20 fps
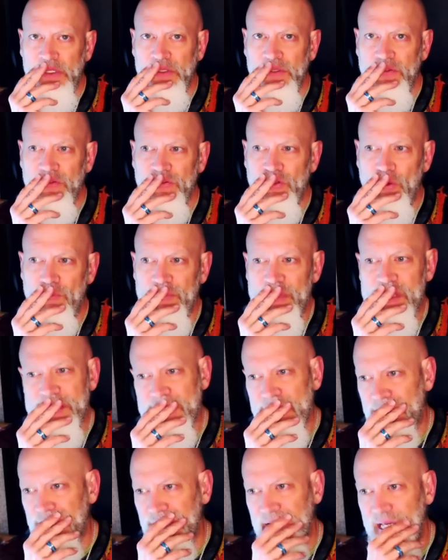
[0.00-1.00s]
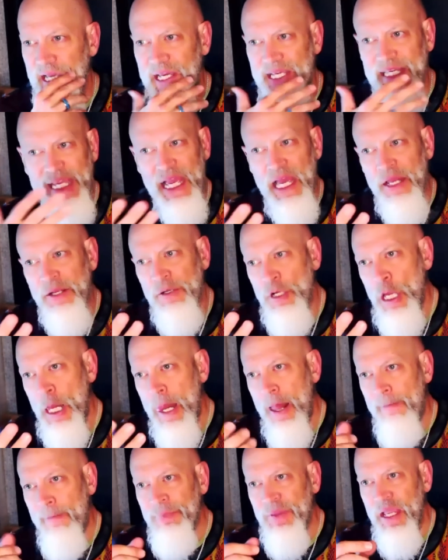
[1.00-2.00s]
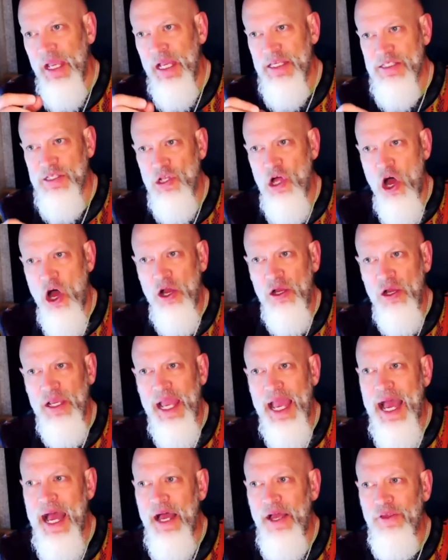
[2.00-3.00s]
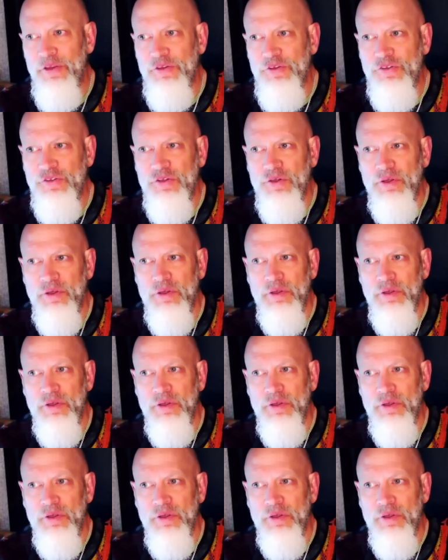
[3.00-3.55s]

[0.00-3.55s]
So mystically, again, as long as